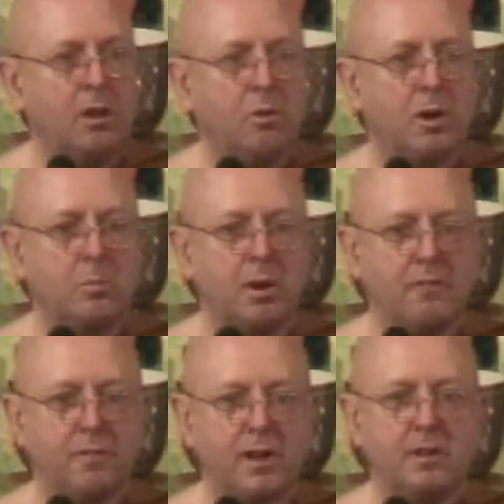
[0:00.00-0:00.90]
One of my
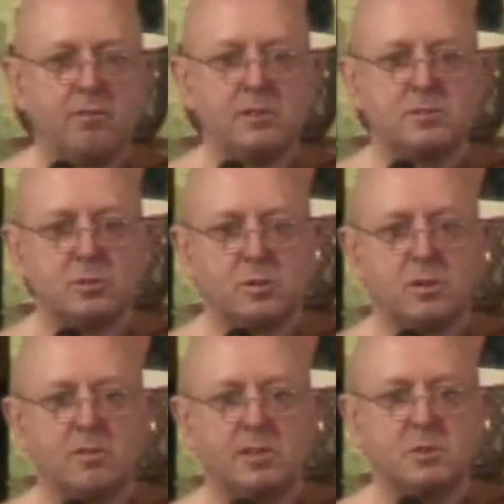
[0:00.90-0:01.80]
favourite
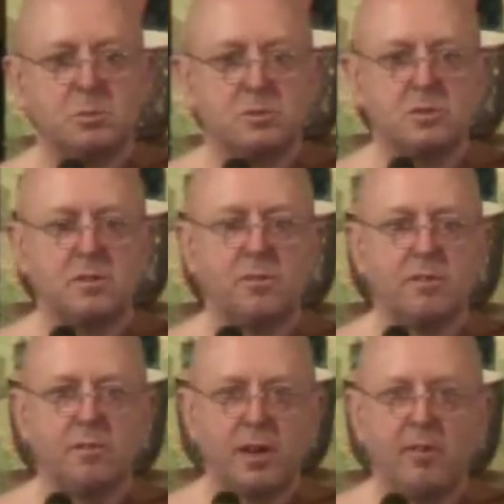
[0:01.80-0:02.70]
stories was of the
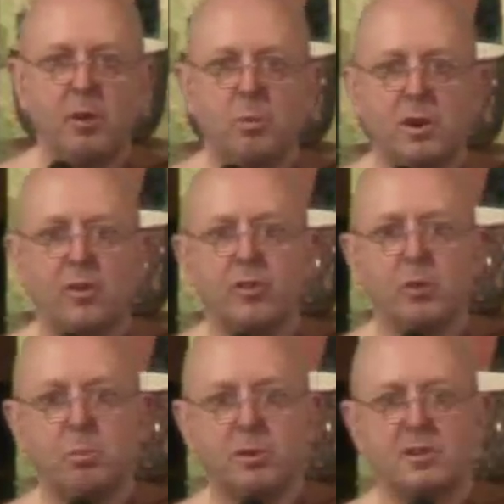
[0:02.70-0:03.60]
very wealthy
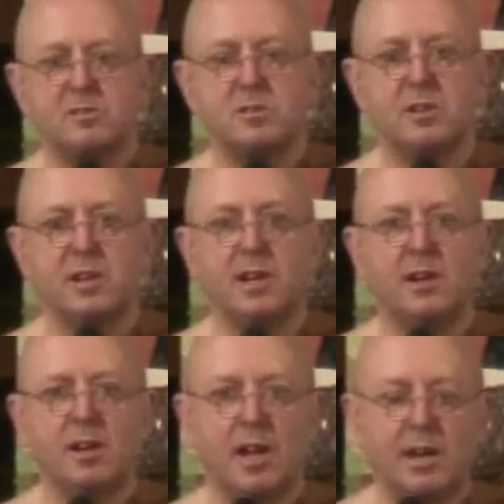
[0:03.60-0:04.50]
person in
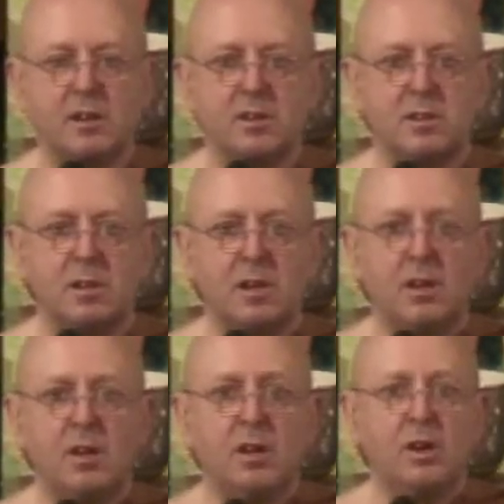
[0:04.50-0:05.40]
London
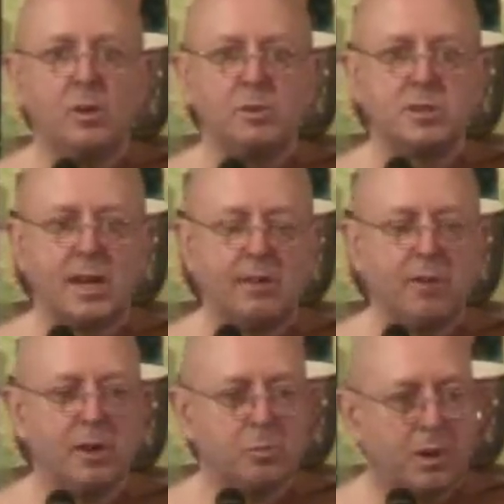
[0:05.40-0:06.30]
who was
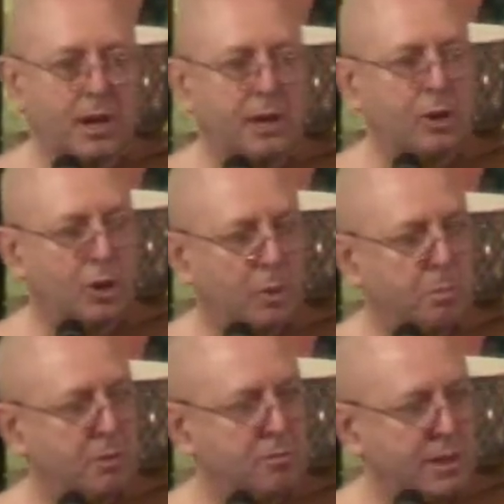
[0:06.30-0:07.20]
having a minor
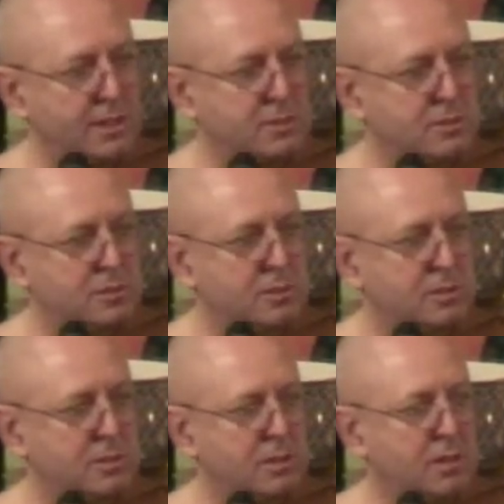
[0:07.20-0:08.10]

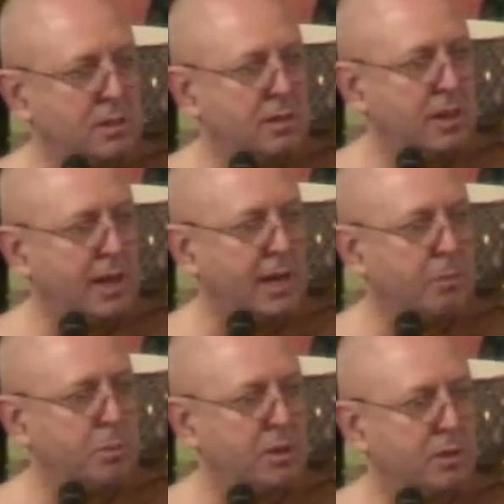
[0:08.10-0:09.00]
operation,
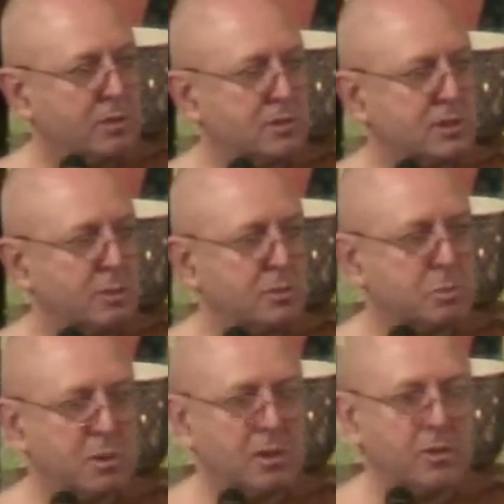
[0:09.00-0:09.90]
and because she was
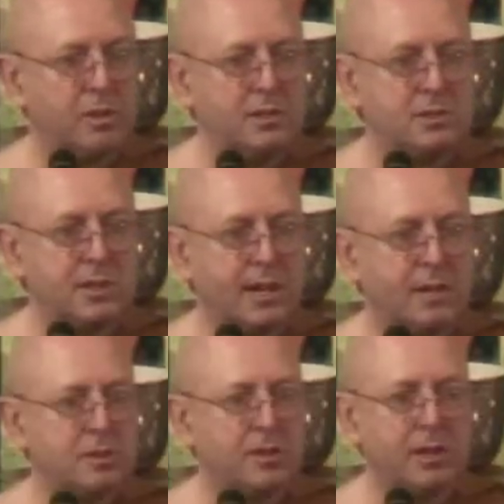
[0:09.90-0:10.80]
wealthy, she had,
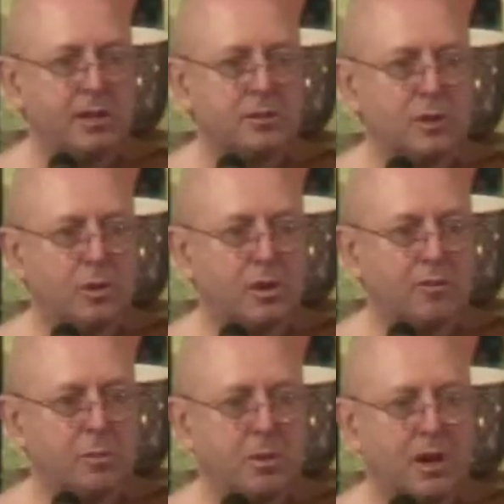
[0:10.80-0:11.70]
think, a doctor
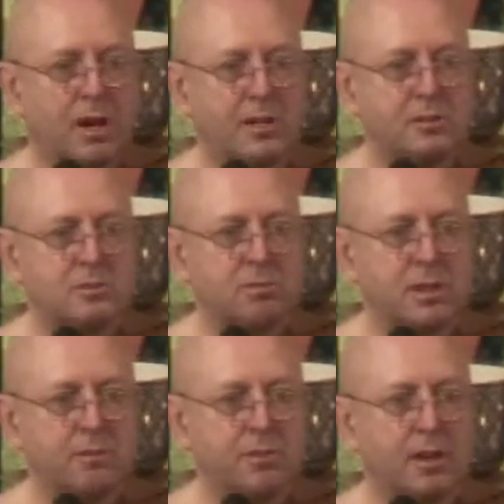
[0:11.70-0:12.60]
from Harley
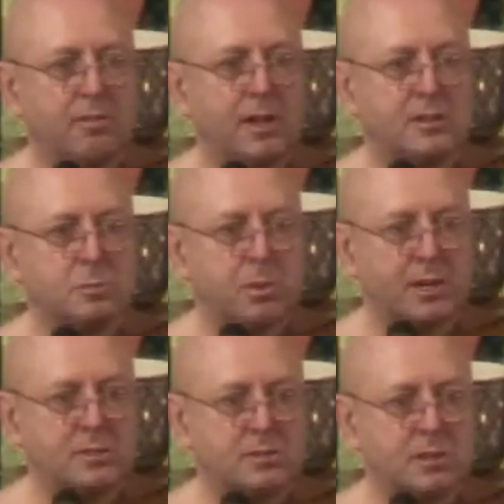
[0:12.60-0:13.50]
Street, very
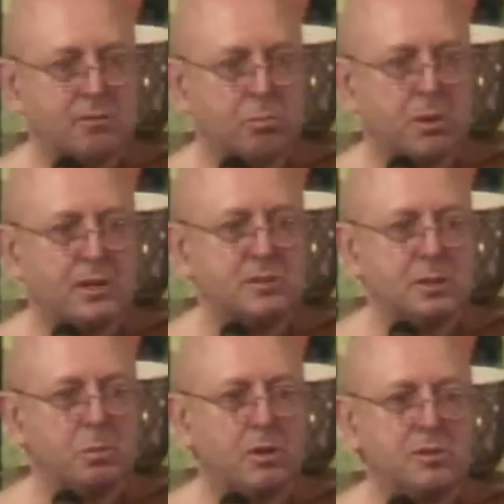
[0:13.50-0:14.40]
expensive, but she
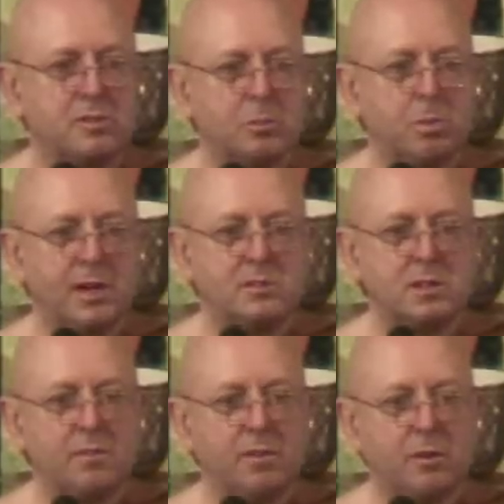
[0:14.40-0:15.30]
wanted the best.
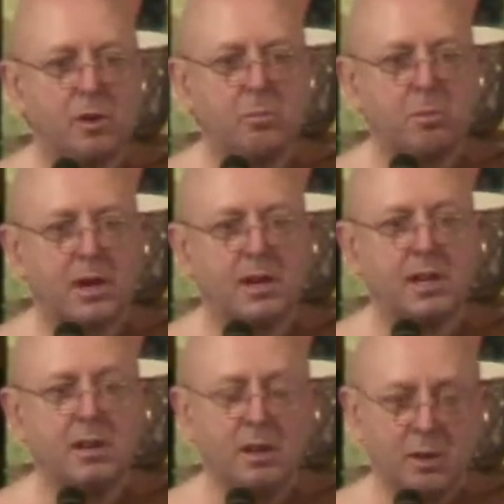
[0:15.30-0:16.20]
If you got money,
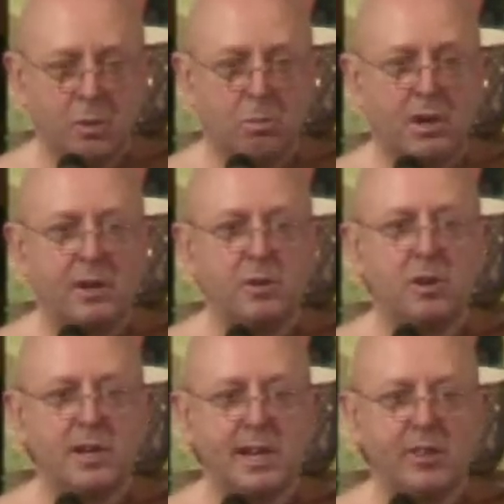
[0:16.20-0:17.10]
why
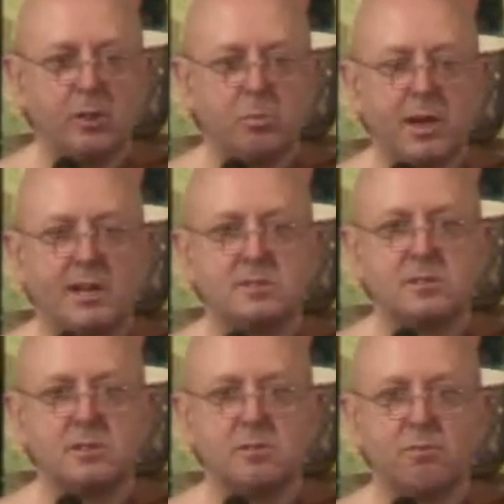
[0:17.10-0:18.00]
not get the best?
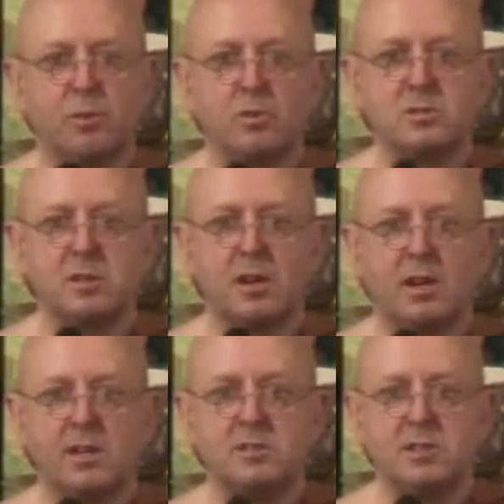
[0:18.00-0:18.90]
And
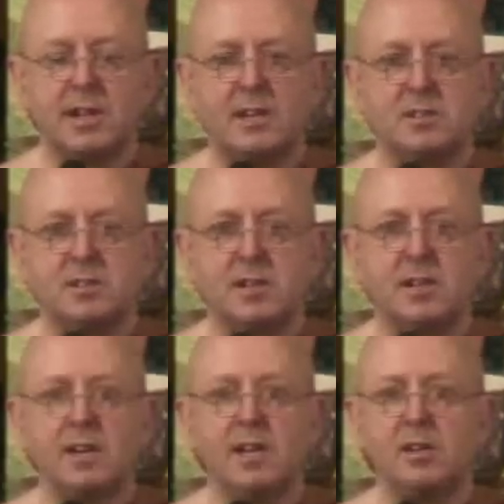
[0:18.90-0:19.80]
fortunately, she actually did
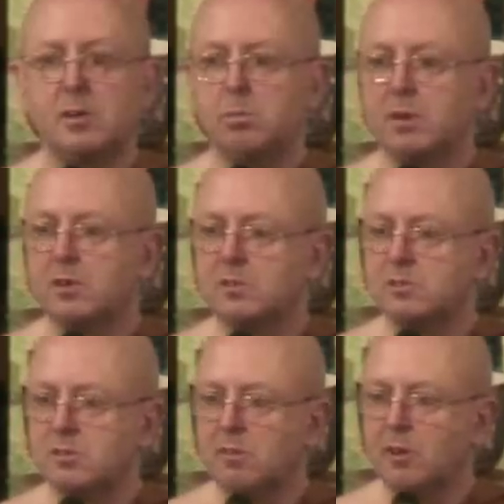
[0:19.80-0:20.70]
need it, because
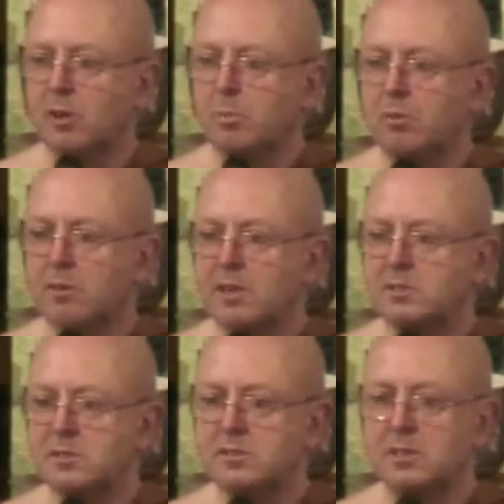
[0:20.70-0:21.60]
during the
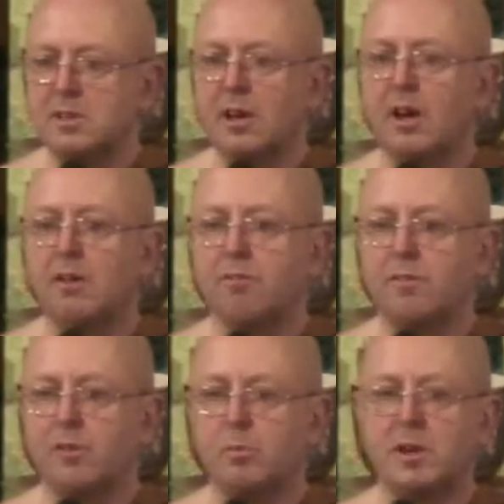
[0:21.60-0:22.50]
operation, she died for a
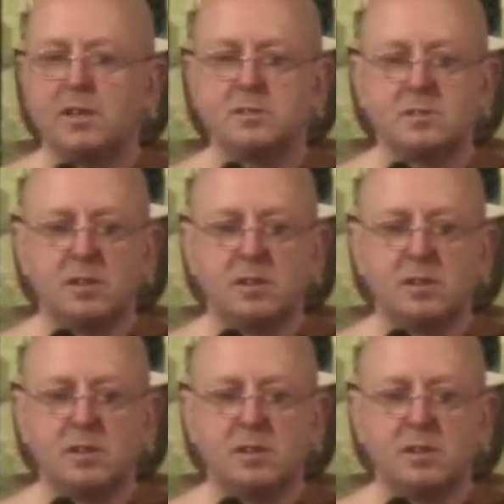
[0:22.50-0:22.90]
few minutes.